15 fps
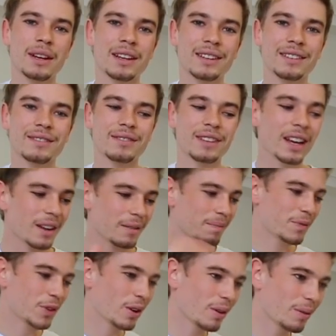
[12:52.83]
And yeah,
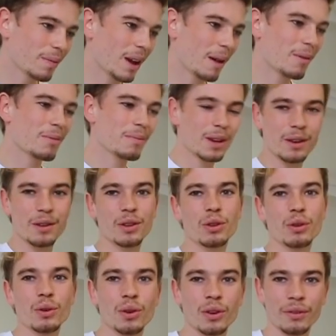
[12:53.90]
so I'm gonna be going
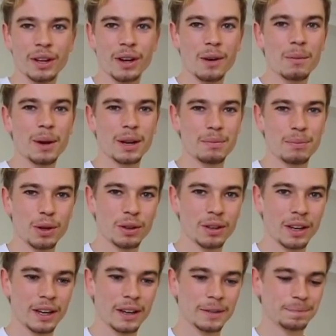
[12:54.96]
through all of it on my
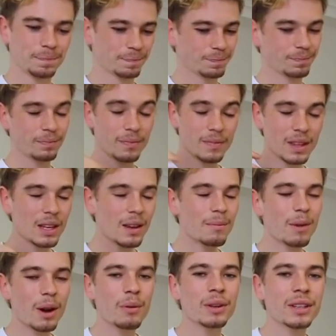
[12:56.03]
computer here,
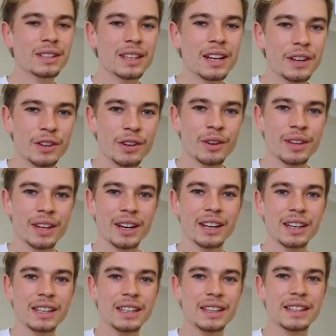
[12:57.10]
but I wanted to let you know
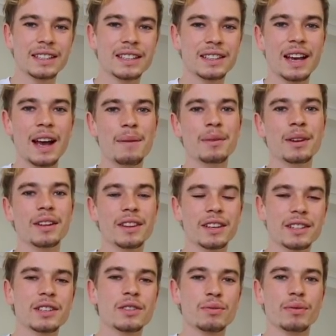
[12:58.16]
that this is happening,
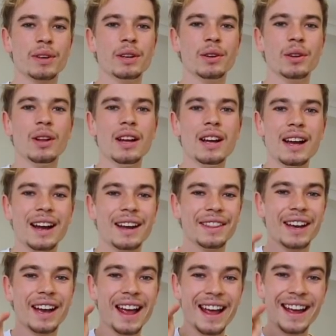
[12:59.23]
this is real,
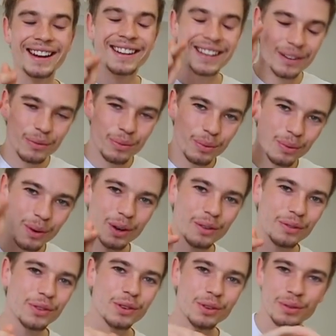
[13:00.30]
and that any one
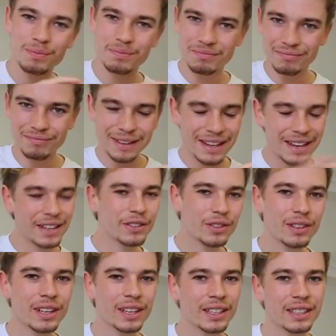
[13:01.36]
of you,
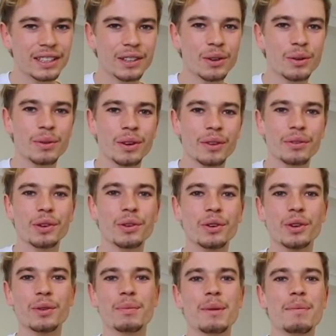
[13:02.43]
literally any single one of you,
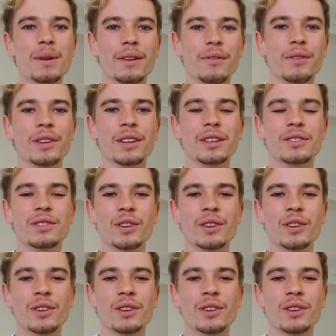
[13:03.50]
could be picked for this.